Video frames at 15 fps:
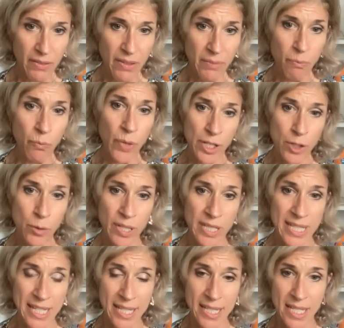the, when you were
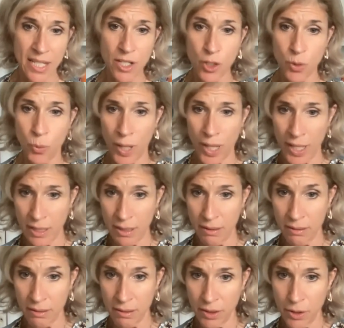addicted to
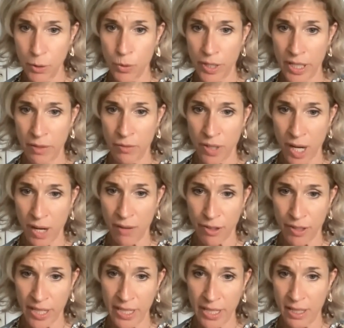when you were in
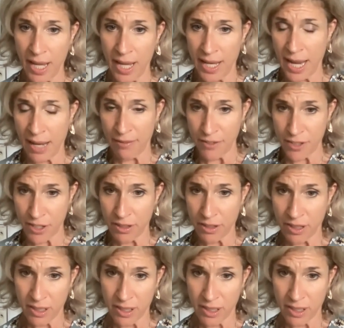recovery and after?